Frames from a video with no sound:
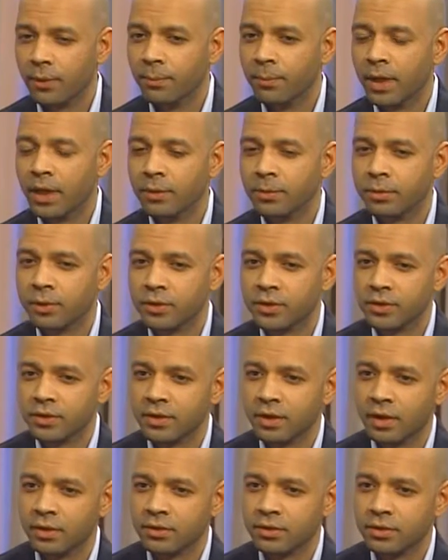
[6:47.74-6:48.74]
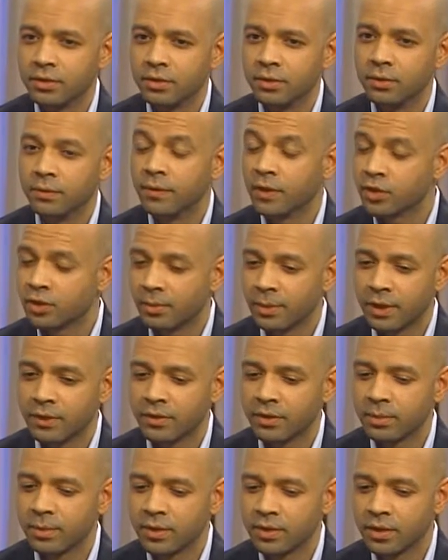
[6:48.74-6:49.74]
My approach is not to, functional
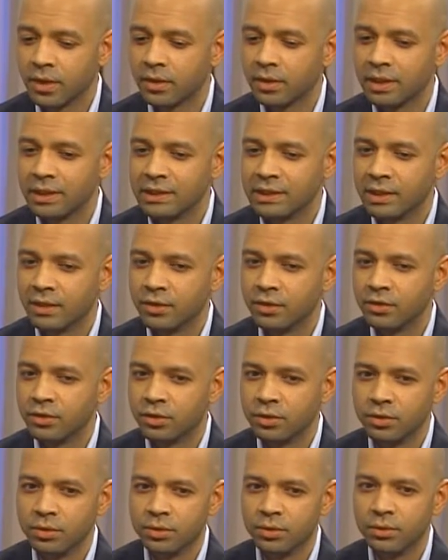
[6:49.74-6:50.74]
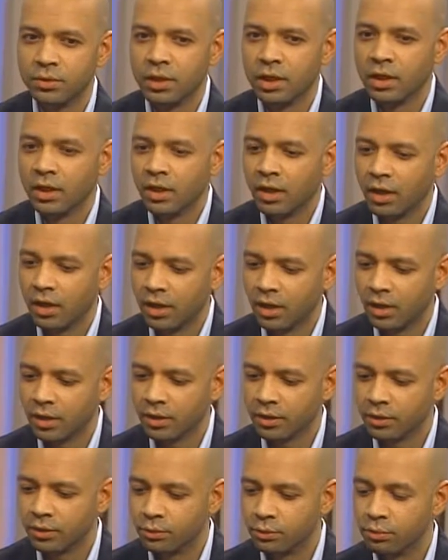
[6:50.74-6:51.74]
manual is not intended to
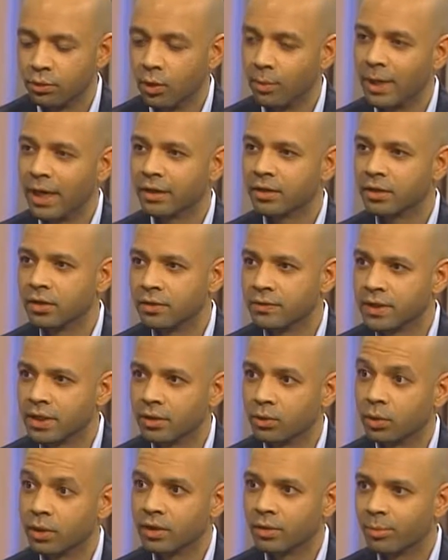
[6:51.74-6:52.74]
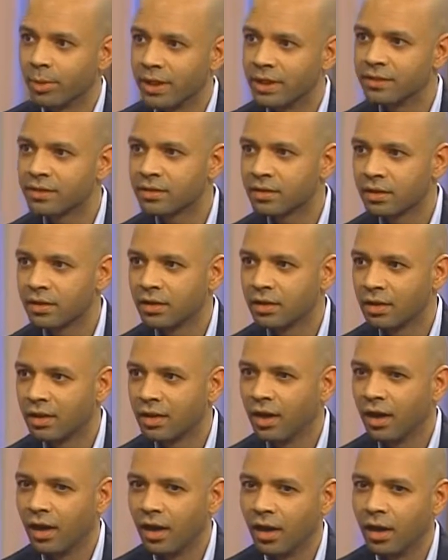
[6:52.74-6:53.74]
grow back nerves at a quicker pace.
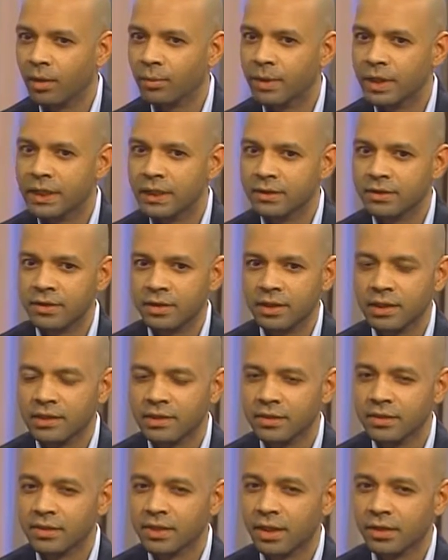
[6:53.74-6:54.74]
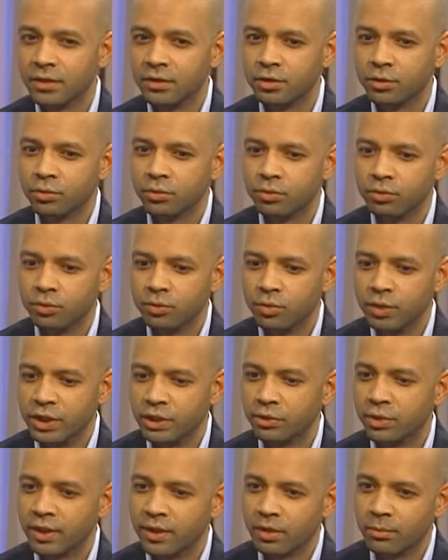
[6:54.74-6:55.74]
Mm-hmm. It's intended to
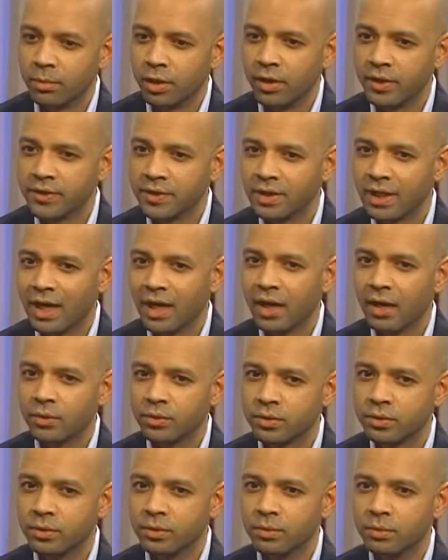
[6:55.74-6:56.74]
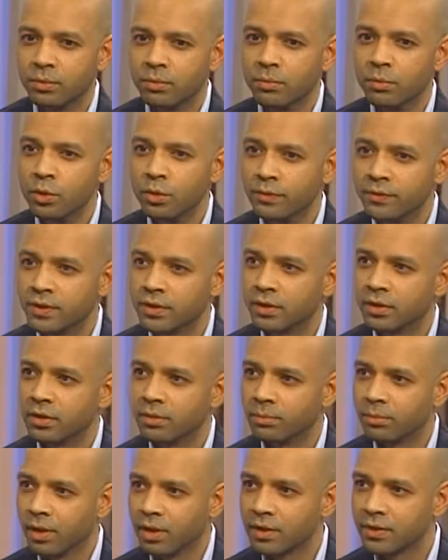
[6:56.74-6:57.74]
retrain our bodies on how to move
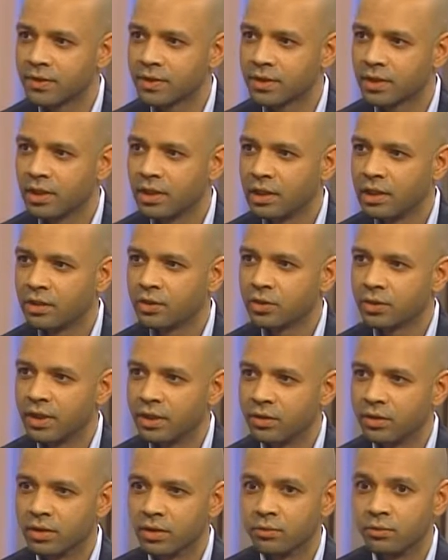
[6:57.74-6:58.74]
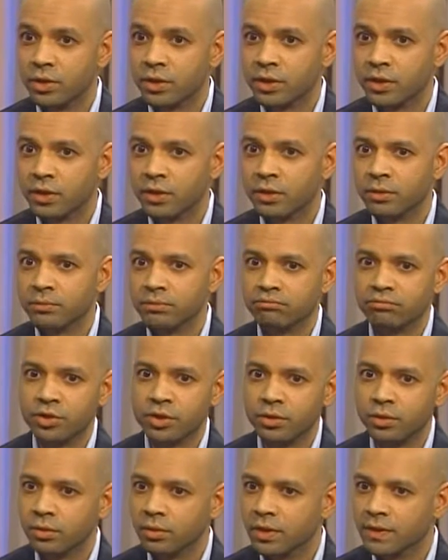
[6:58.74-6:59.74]
certain parts so that you can return
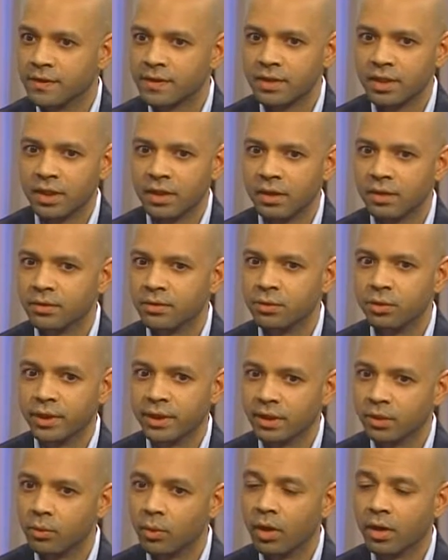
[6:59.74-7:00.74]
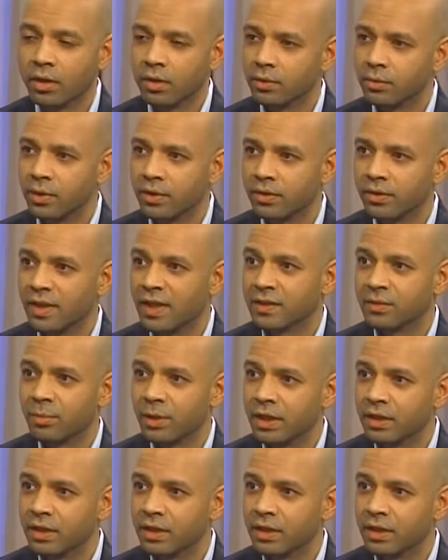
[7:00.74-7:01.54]
to, let's say, drinking water with less